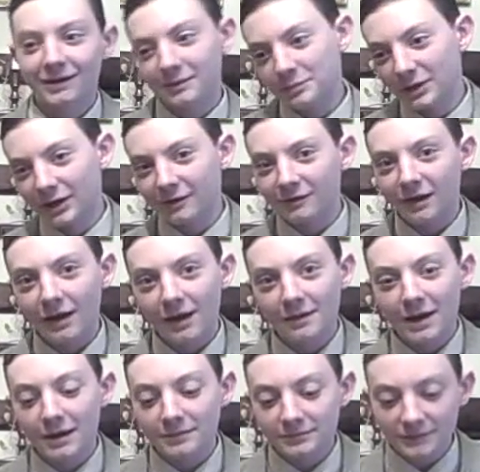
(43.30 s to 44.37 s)

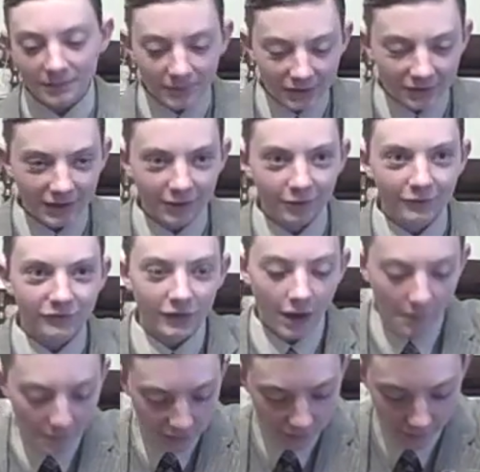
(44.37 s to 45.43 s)
I'm gonna get off
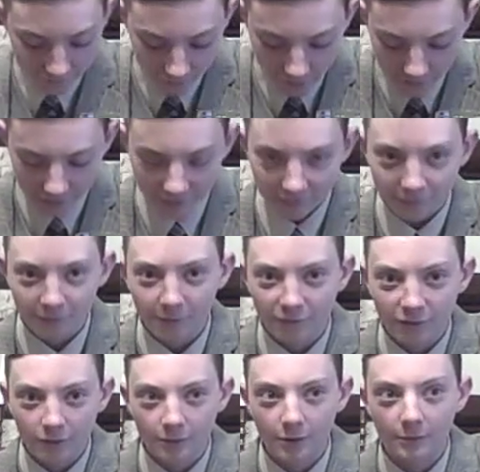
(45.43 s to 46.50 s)
topic here
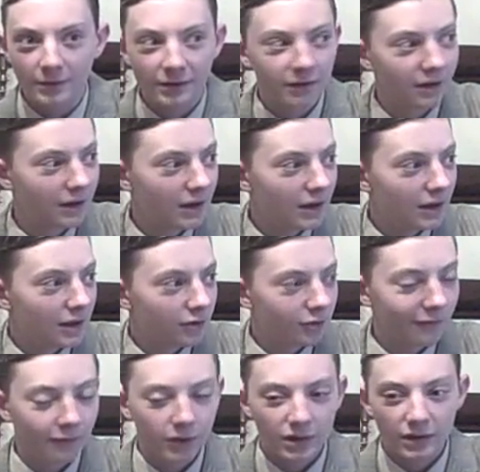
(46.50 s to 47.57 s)
for a moment
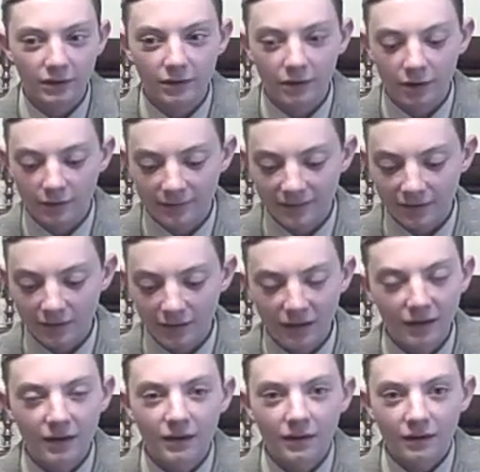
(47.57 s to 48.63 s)
to avoid any arguments.
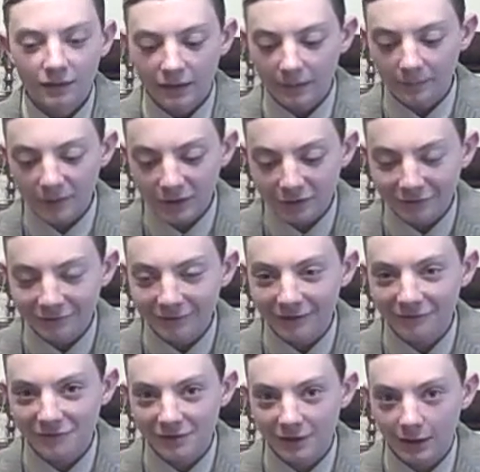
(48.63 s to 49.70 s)
Compare the
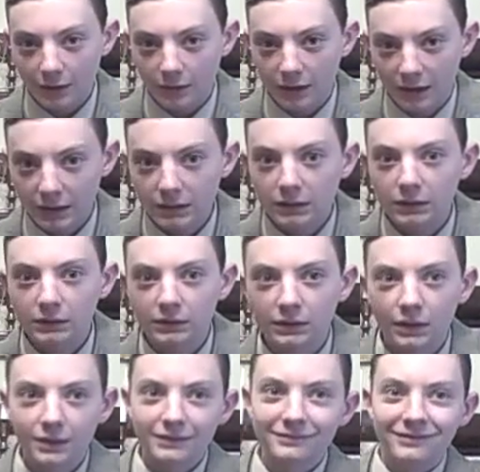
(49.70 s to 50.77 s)
UFC, okay?
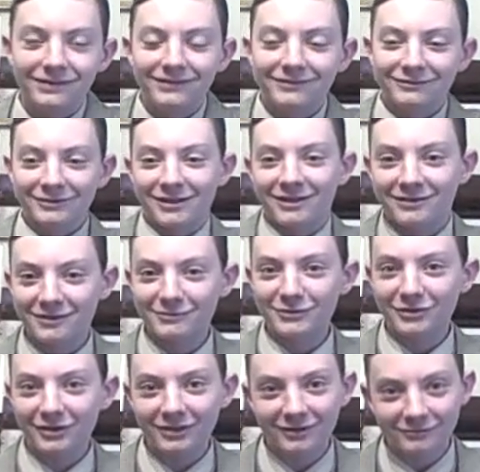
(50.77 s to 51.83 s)

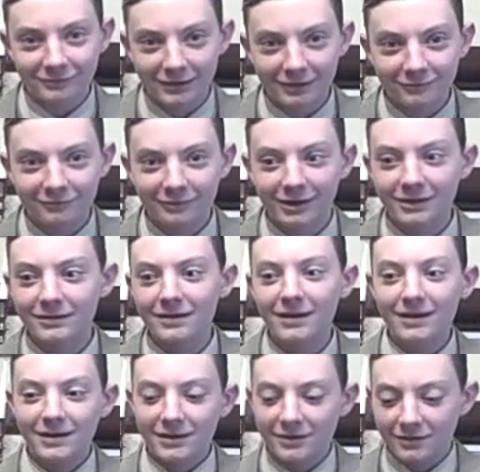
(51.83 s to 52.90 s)
Someone's on the ground, right?
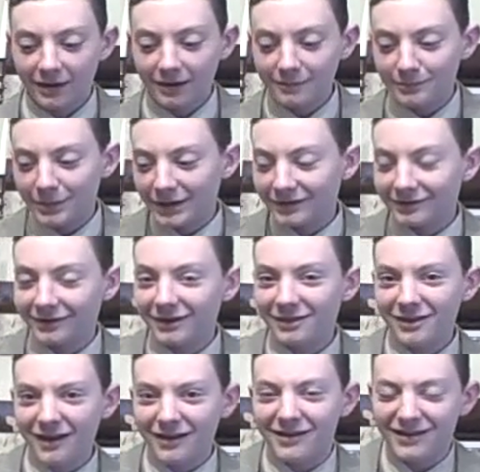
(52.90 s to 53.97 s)
He's got him pinned, and
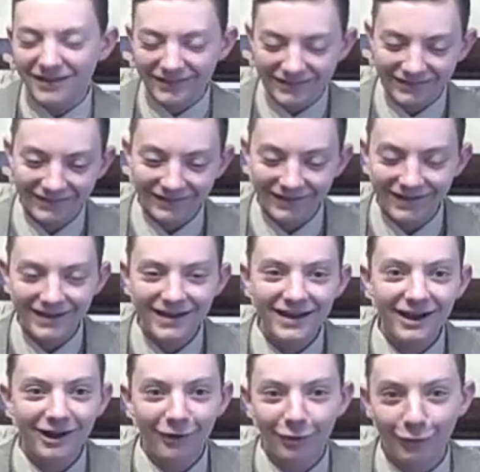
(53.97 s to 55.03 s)
he's like
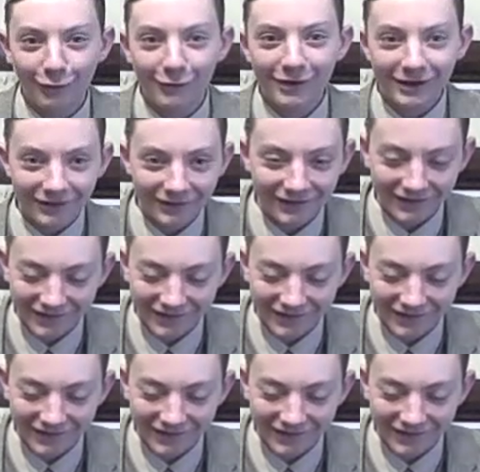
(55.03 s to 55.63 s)
clawing